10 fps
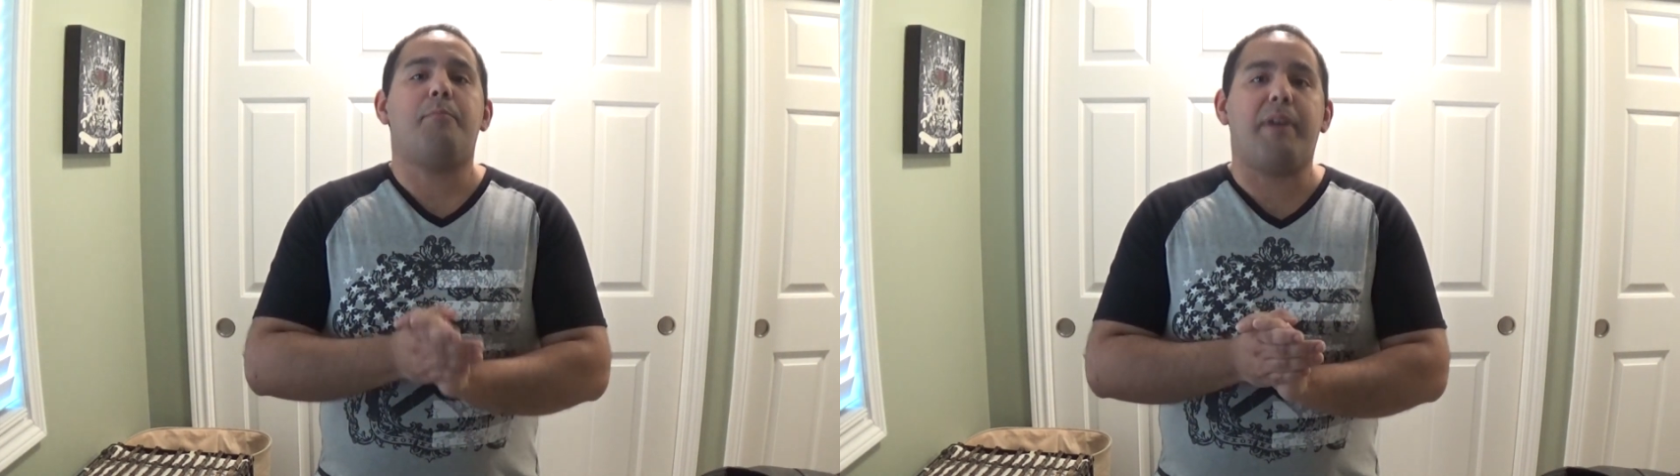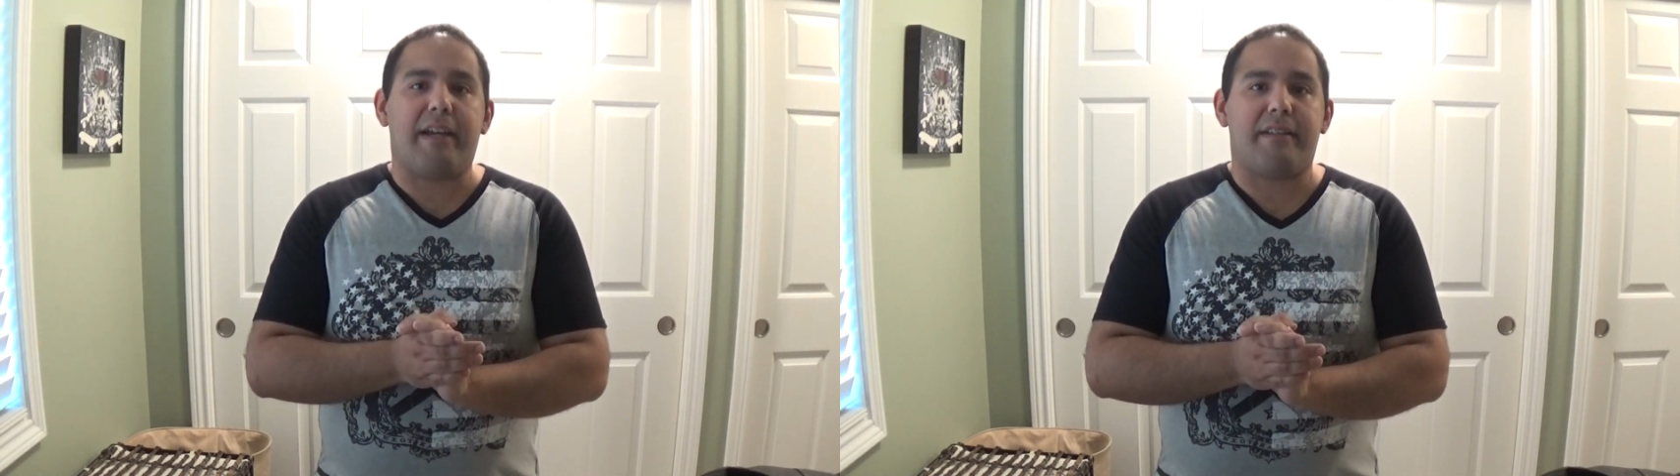
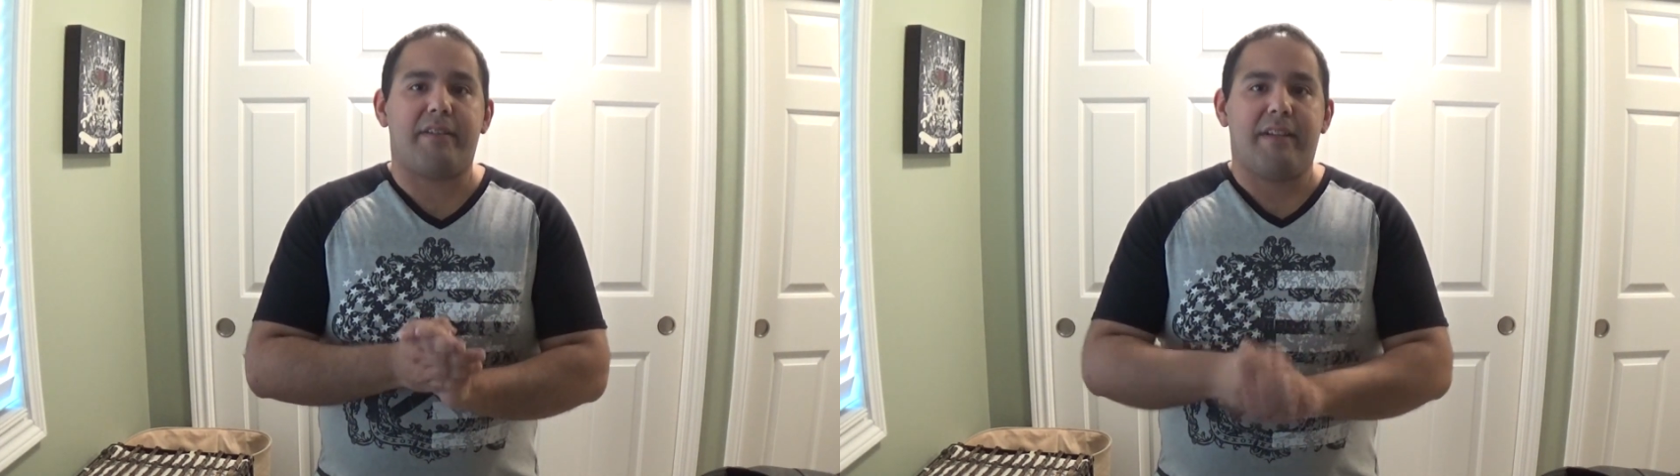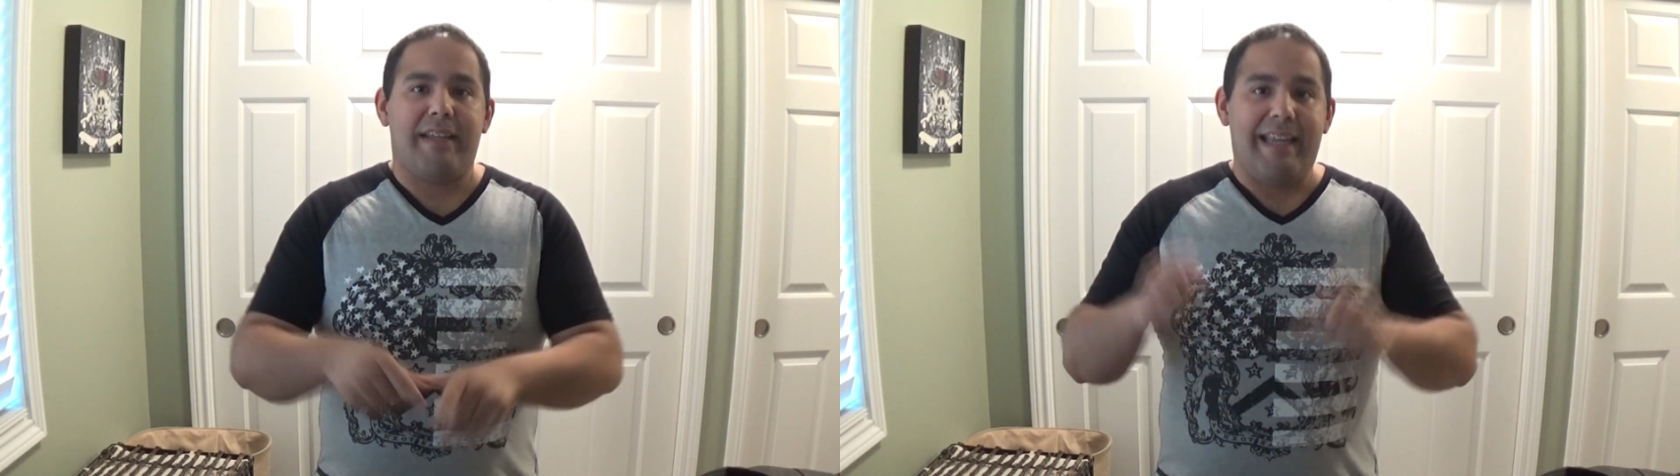But
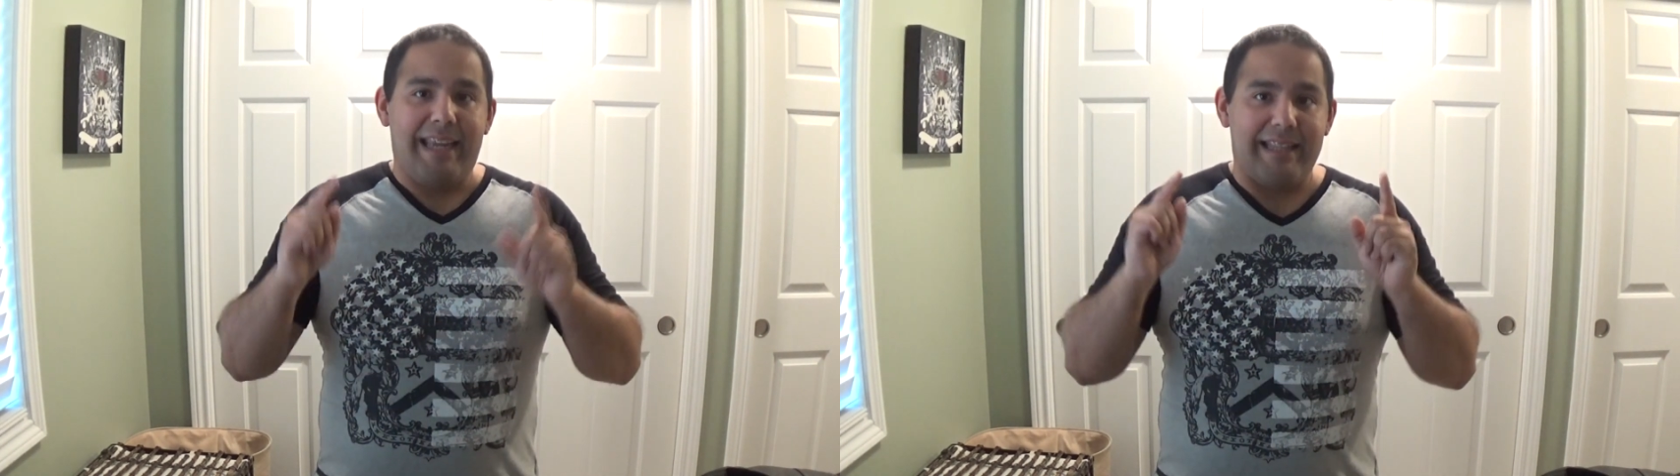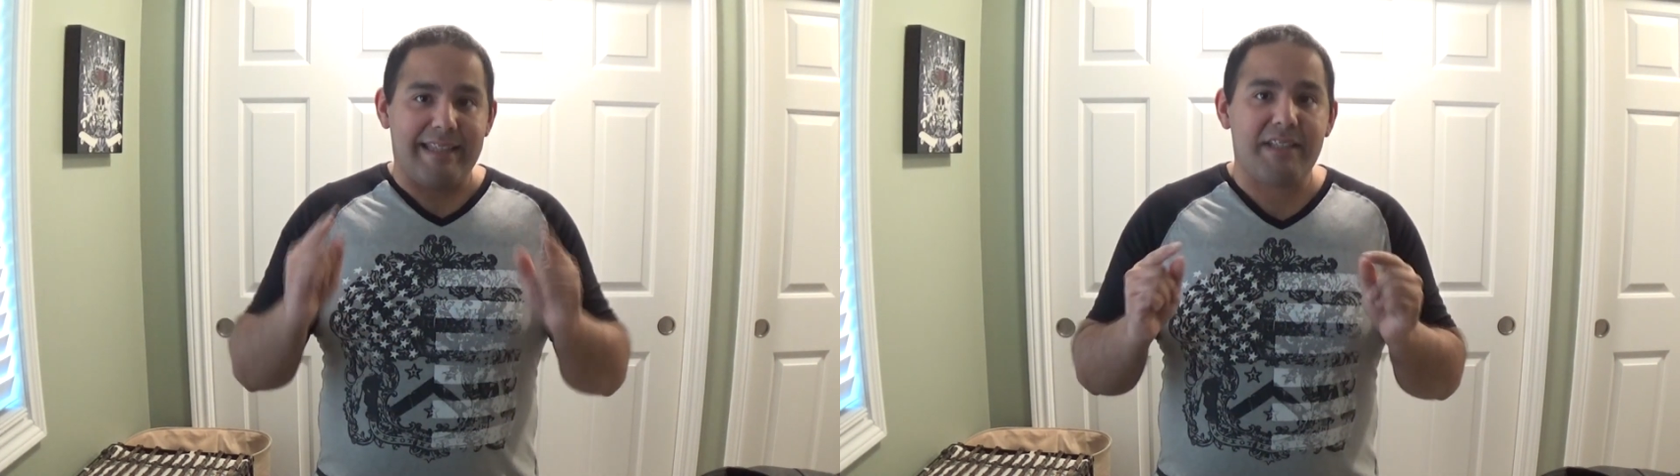
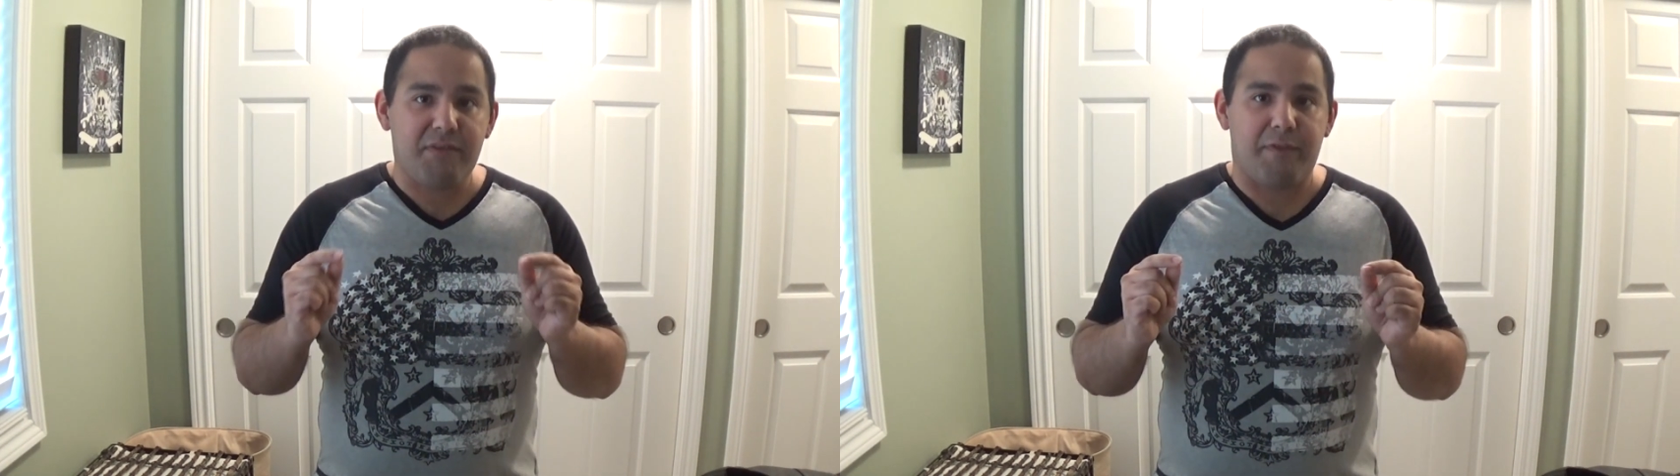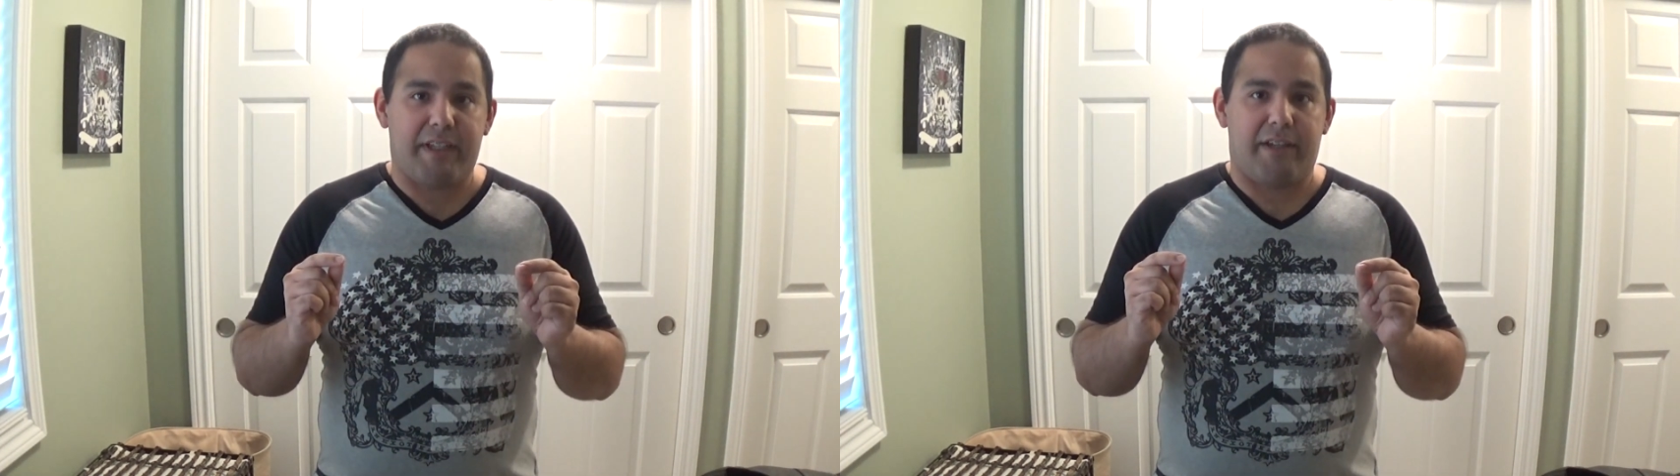in this
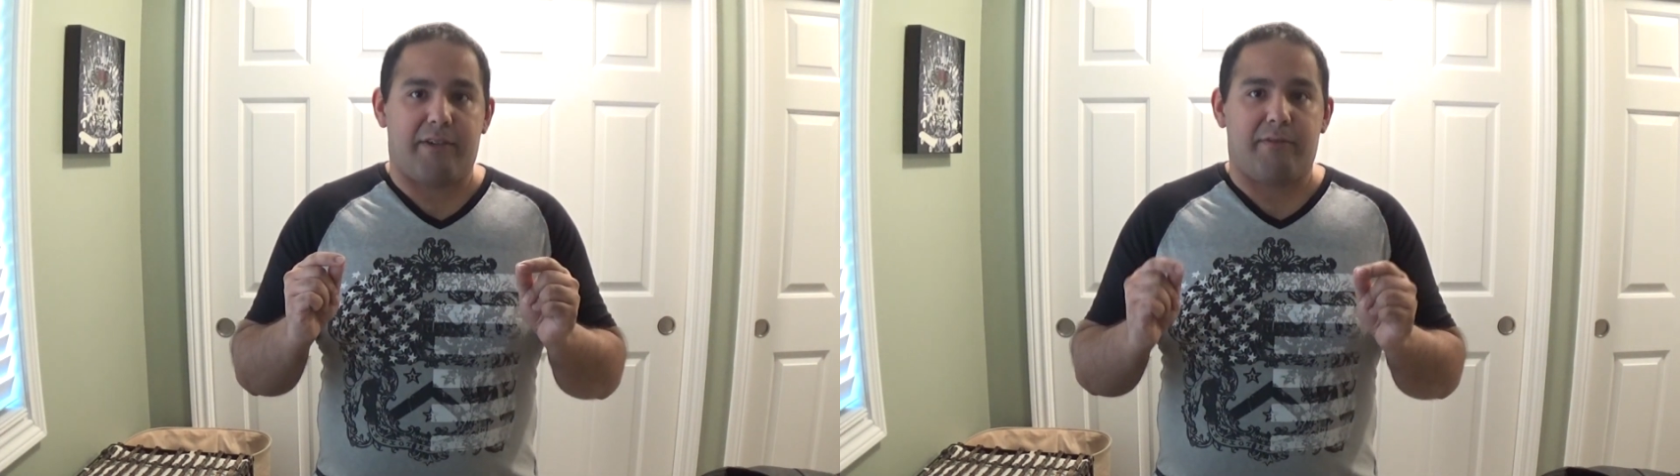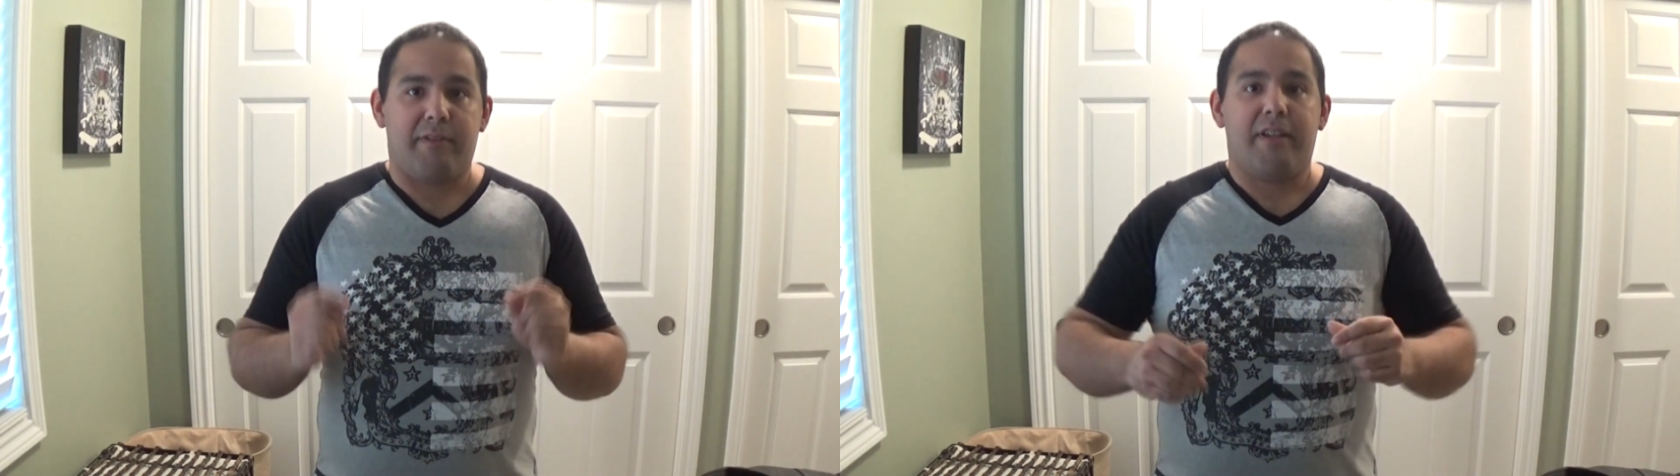video,